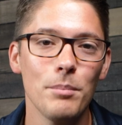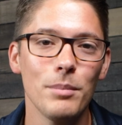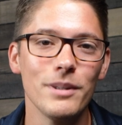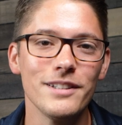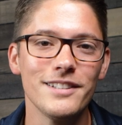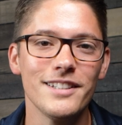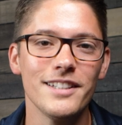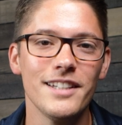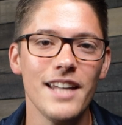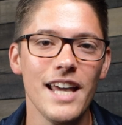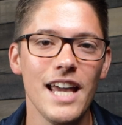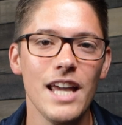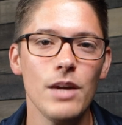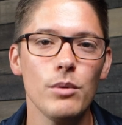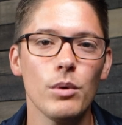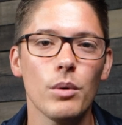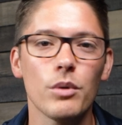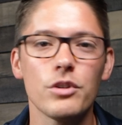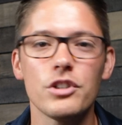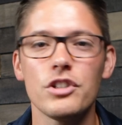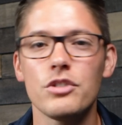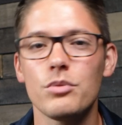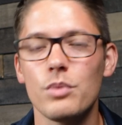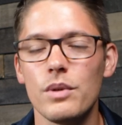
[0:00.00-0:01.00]
but today
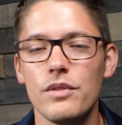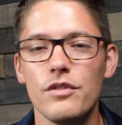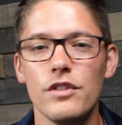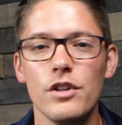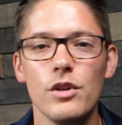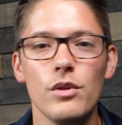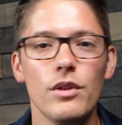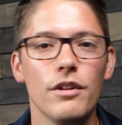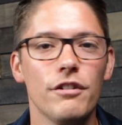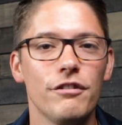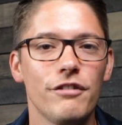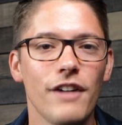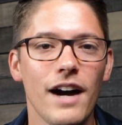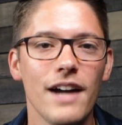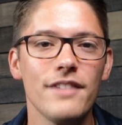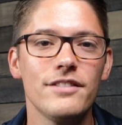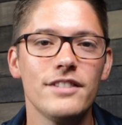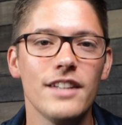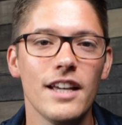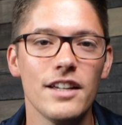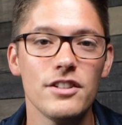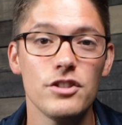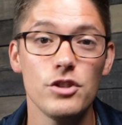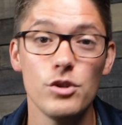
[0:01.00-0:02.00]
we'll just review the five
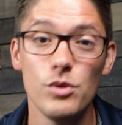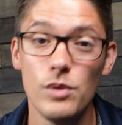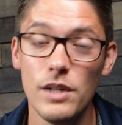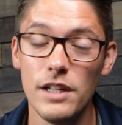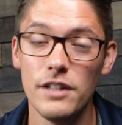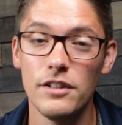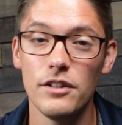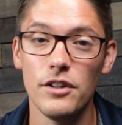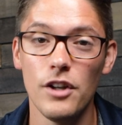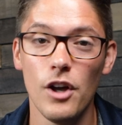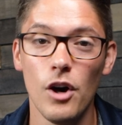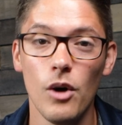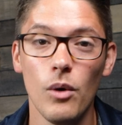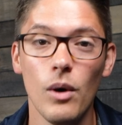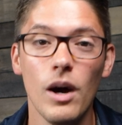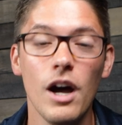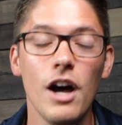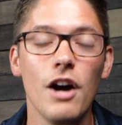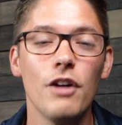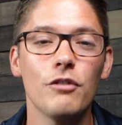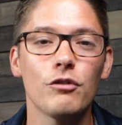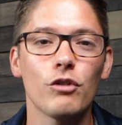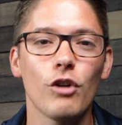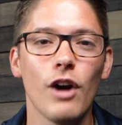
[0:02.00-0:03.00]
tests you need to know
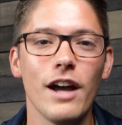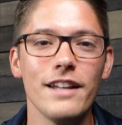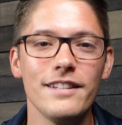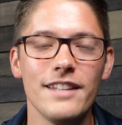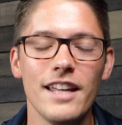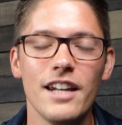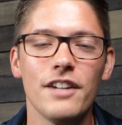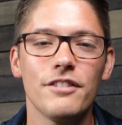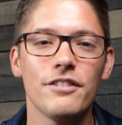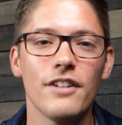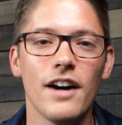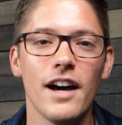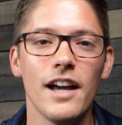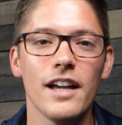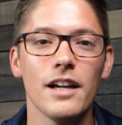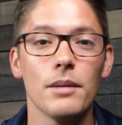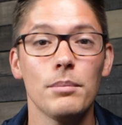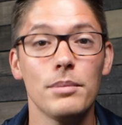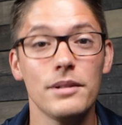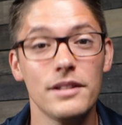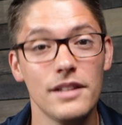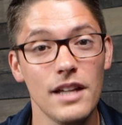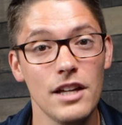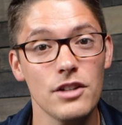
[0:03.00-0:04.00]
for identifying a
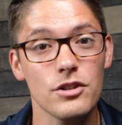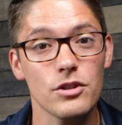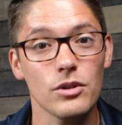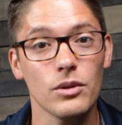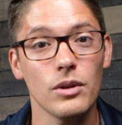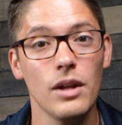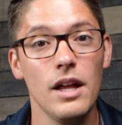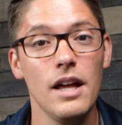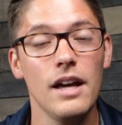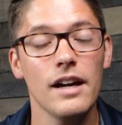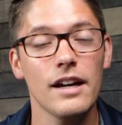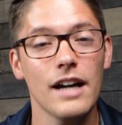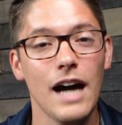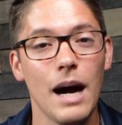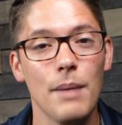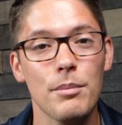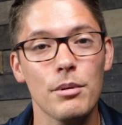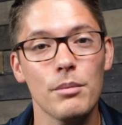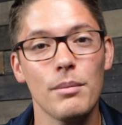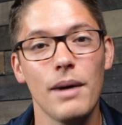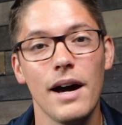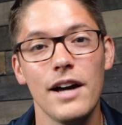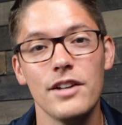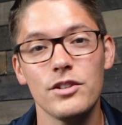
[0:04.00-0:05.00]
potential
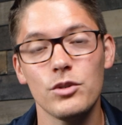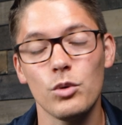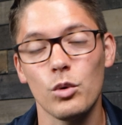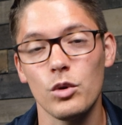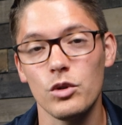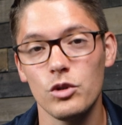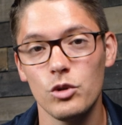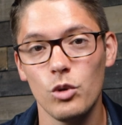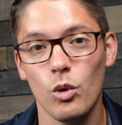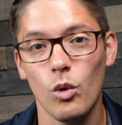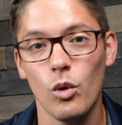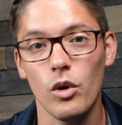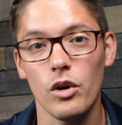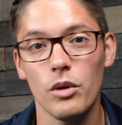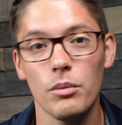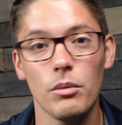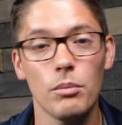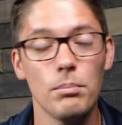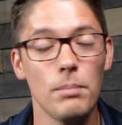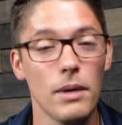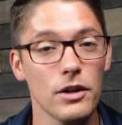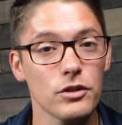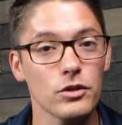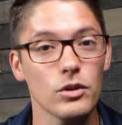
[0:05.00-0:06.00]
compromised or torn
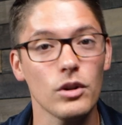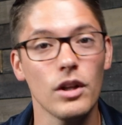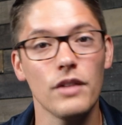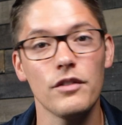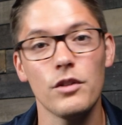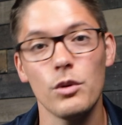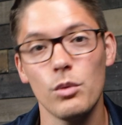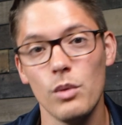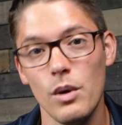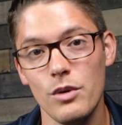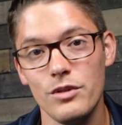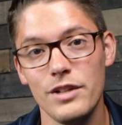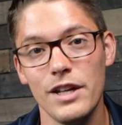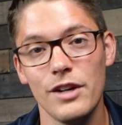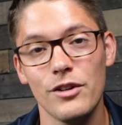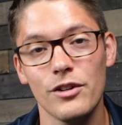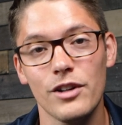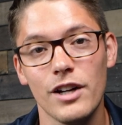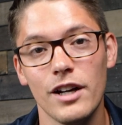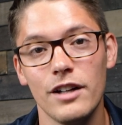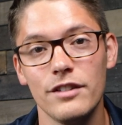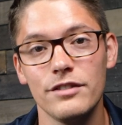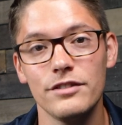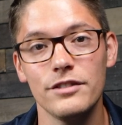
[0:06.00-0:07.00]
muscle of the rotator
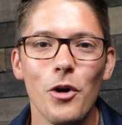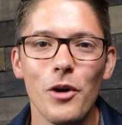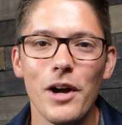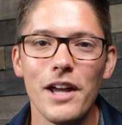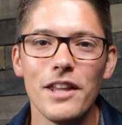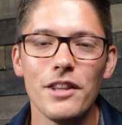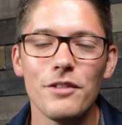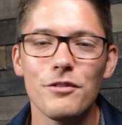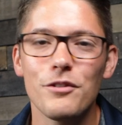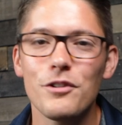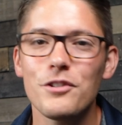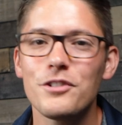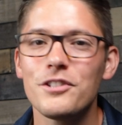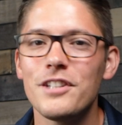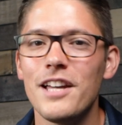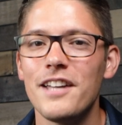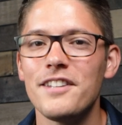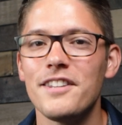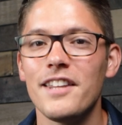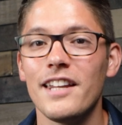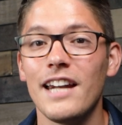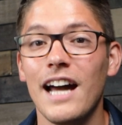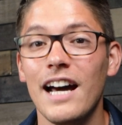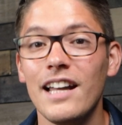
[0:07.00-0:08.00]
cuff. Okay, the first
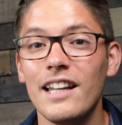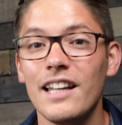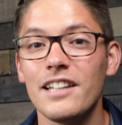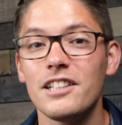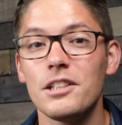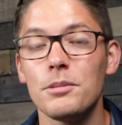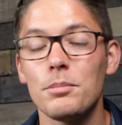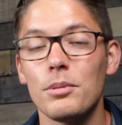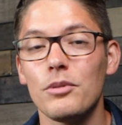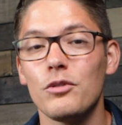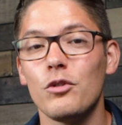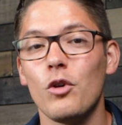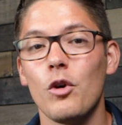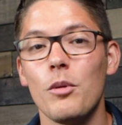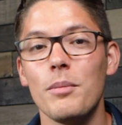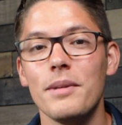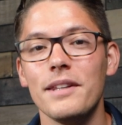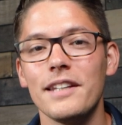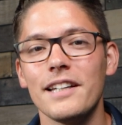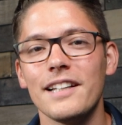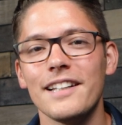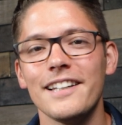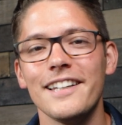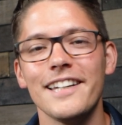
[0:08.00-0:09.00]
test that I like to perform
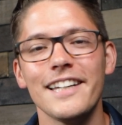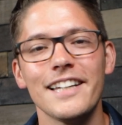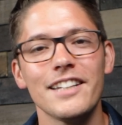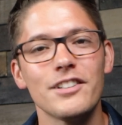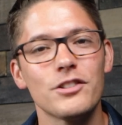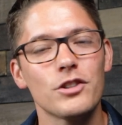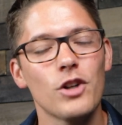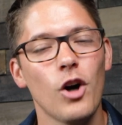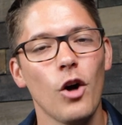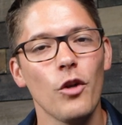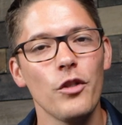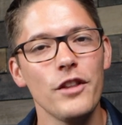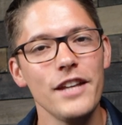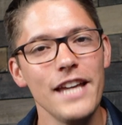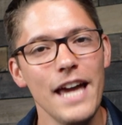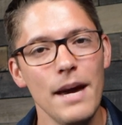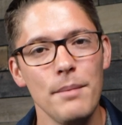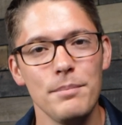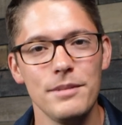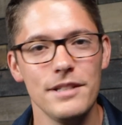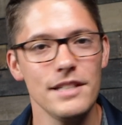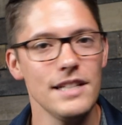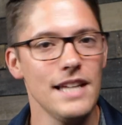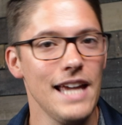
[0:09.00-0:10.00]
in the clinic is called the
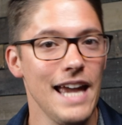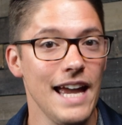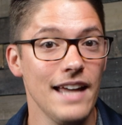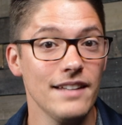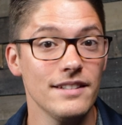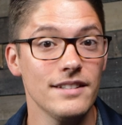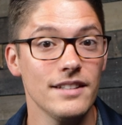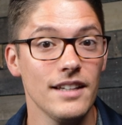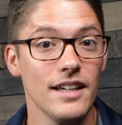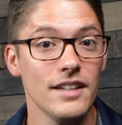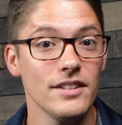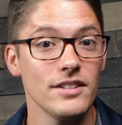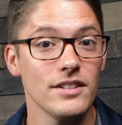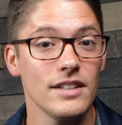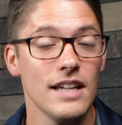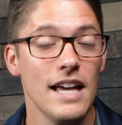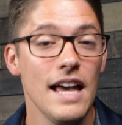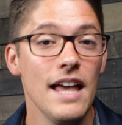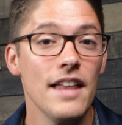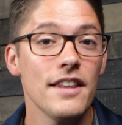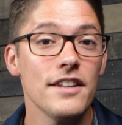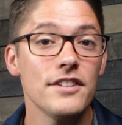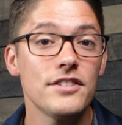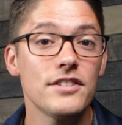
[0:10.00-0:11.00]
empty can test.
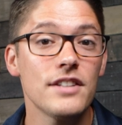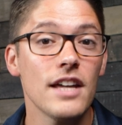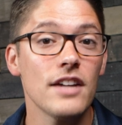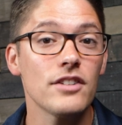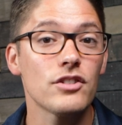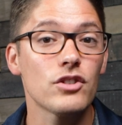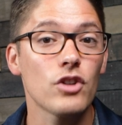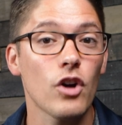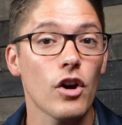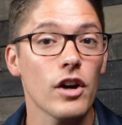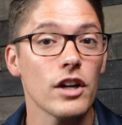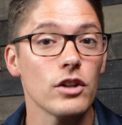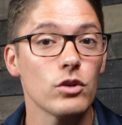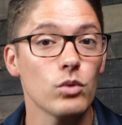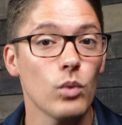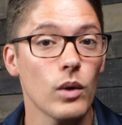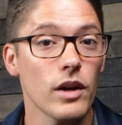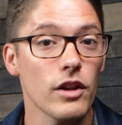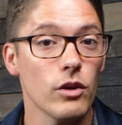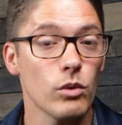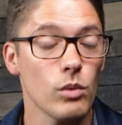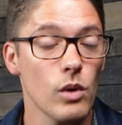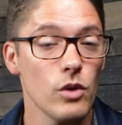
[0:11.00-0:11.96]
This test targets one of